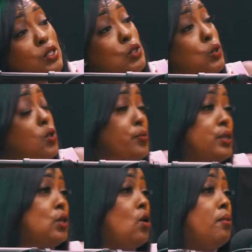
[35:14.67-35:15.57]
The story
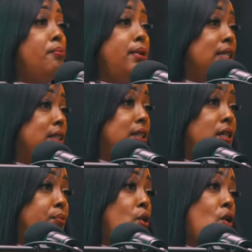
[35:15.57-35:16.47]
was all messed
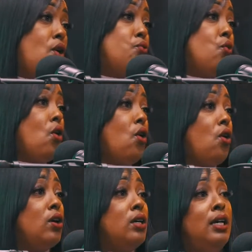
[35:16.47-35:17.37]
up, all
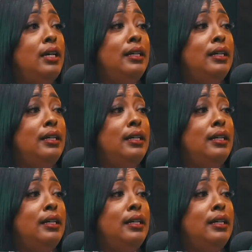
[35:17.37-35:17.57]
wrong.